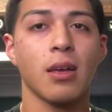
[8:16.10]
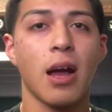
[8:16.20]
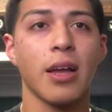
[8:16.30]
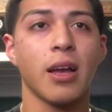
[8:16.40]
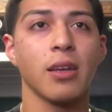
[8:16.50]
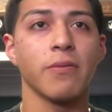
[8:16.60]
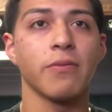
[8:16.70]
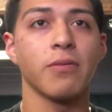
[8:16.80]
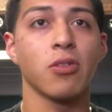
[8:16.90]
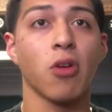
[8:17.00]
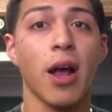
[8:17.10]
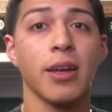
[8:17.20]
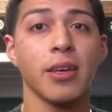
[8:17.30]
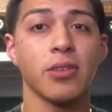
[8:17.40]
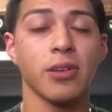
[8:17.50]
I kind of
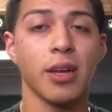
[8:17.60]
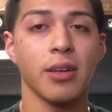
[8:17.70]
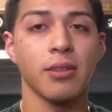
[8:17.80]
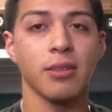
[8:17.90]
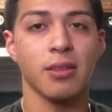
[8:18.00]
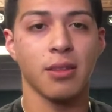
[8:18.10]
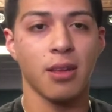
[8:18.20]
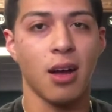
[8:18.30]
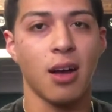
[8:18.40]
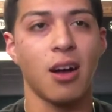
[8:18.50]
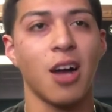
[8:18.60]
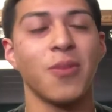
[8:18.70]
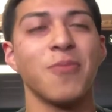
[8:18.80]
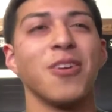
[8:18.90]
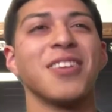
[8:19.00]
cried yesterday uh, on
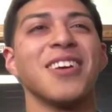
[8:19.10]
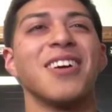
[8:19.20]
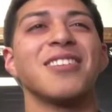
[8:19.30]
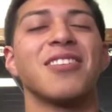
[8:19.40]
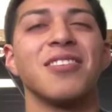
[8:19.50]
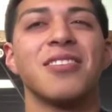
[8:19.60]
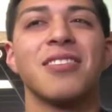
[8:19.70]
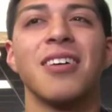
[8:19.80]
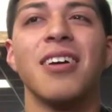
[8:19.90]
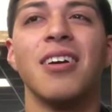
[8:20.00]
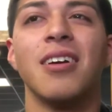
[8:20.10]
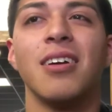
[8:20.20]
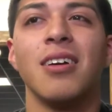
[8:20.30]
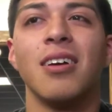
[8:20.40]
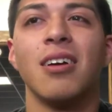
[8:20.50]
my birthday because
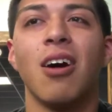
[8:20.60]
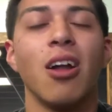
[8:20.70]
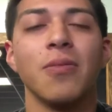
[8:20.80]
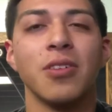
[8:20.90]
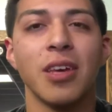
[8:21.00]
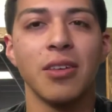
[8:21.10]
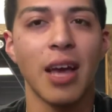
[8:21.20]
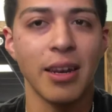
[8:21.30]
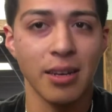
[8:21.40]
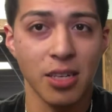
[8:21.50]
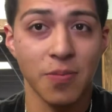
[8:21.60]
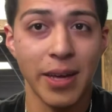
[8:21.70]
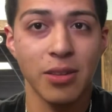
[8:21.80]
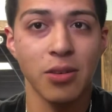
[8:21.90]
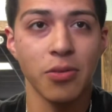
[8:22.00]
all I'm gonna say is I didn't
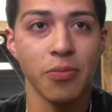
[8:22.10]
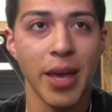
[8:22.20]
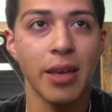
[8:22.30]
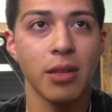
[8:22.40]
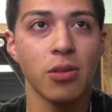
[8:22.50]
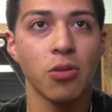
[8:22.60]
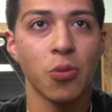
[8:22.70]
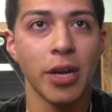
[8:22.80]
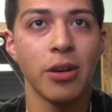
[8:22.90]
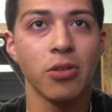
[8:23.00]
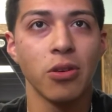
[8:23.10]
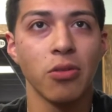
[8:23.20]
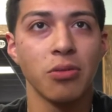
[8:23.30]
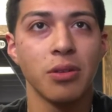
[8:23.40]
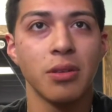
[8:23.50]
expect to make it to 20 years
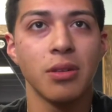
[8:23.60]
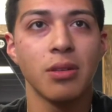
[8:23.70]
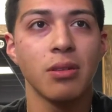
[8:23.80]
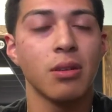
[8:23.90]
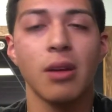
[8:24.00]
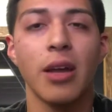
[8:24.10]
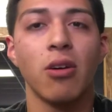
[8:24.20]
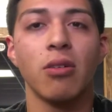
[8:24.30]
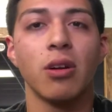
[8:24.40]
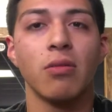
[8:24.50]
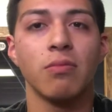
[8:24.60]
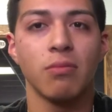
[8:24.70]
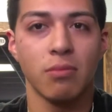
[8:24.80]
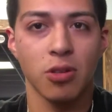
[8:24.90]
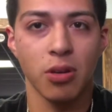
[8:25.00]
old at all at all.
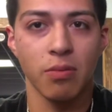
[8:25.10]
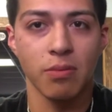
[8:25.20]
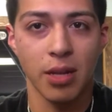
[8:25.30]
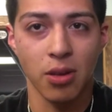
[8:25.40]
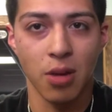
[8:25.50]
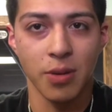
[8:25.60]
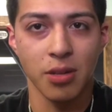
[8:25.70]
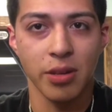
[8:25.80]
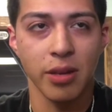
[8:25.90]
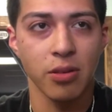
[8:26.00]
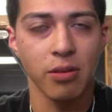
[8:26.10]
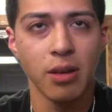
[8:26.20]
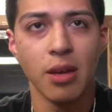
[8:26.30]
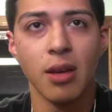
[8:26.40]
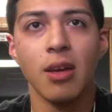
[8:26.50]
So that's all I'm gonna say. So
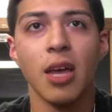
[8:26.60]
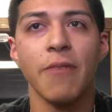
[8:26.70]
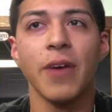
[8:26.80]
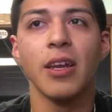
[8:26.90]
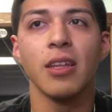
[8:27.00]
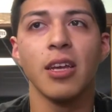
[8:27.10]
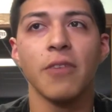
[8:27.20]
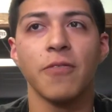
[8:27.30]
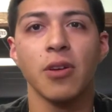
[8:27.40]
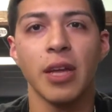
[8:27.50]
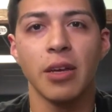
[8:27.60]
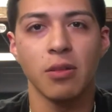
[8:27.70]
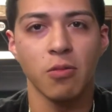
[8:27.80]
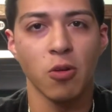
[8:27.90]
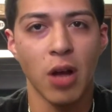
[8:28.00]
if anything, if you're like
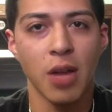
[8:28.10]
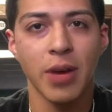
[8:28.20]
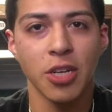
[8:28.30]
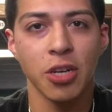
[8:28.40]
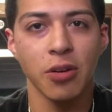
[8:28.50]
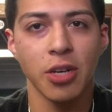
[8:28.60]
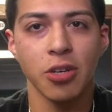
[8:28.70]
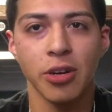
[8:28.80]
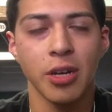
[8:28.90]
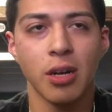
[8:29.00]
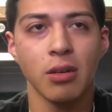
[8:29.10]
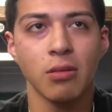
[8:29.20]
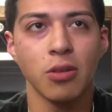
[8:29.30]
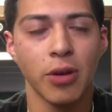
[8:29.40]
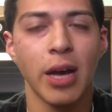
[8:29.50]
around my generation or
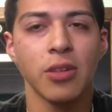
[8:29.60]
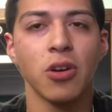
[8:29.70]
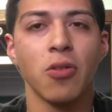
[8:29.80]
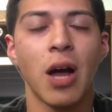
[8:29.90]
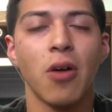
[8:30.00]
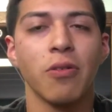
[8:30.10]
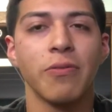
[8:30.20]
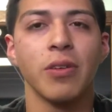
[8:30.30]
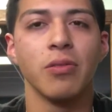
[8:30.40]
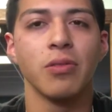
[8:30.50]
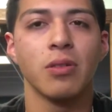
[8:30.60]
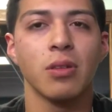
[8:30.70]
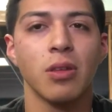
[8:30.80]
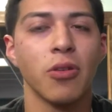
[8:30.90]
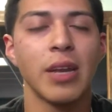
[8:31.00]
young, you guys know how it feels.
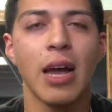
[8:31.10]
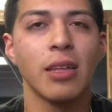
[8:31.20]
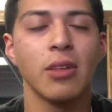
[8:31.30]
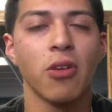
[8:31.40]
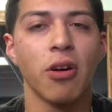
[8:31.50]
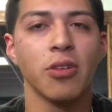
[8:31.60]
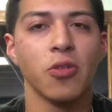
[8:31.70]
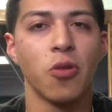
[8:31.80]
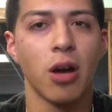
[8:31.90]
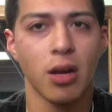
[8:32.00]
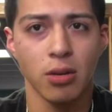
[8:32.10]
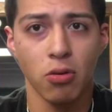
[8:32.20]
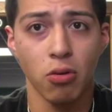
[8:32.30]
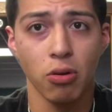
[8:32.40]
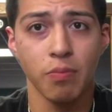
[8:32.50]
You can act as hard as you want,
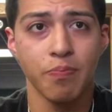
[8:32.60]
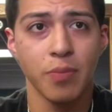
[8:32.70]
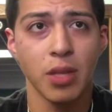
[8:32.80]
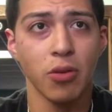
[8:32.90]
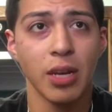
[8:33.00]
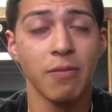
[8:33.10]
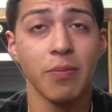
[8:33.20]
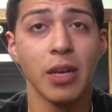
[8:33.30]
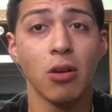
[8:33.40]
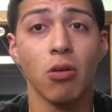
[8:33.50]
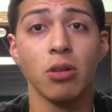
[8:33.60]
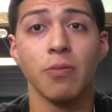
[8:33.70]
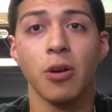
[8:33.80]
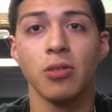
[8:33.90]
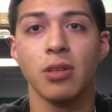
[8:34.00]
or you can even be an older
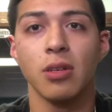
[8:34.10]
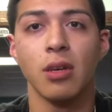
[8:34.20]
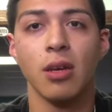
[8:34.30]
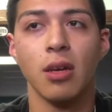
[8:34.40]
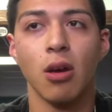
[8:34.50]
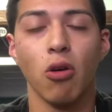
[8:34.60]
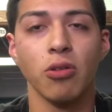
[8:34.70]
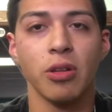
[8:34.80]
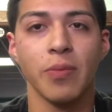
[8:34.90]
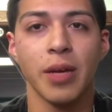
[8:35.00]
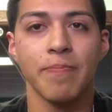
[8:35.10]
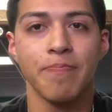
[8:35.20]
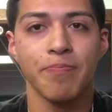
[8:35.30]
person, older than me.